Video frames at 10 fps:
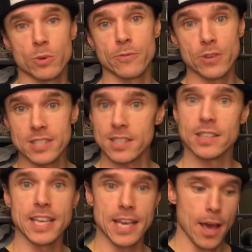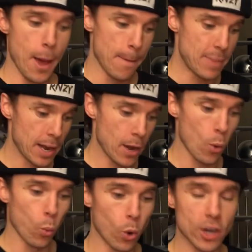We've recently been
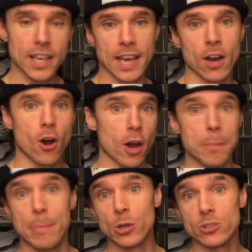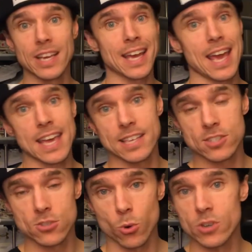working on building a
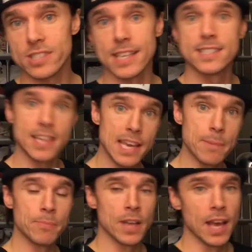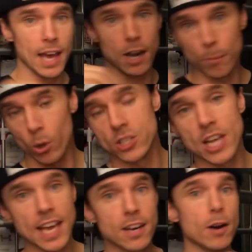sourcing team, and our boy
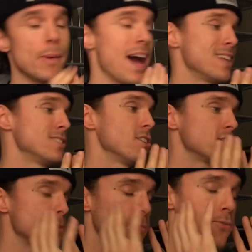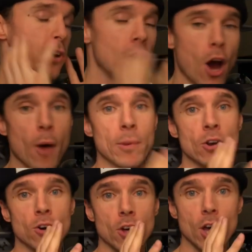Jacob has done some phenomenal